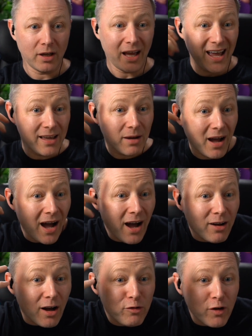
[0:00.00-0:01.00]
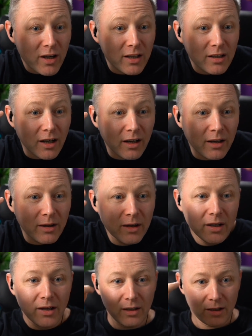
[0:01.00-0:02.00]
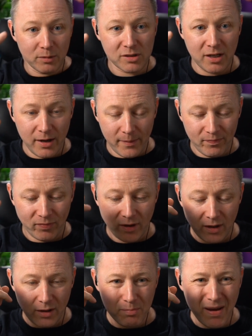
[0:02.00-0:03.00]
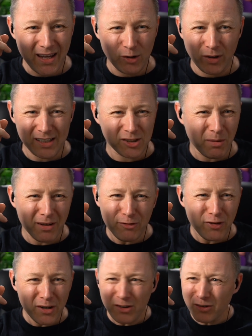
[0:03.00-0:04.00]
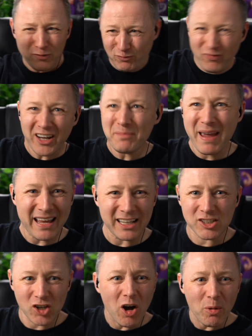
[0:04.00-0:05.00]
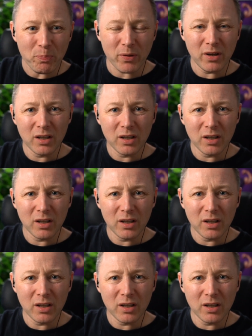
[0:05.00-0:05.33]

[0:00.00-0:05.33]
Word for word: Eh, I, I, I fucking, uh, there was that. Making all this, I fucking fucking making this up.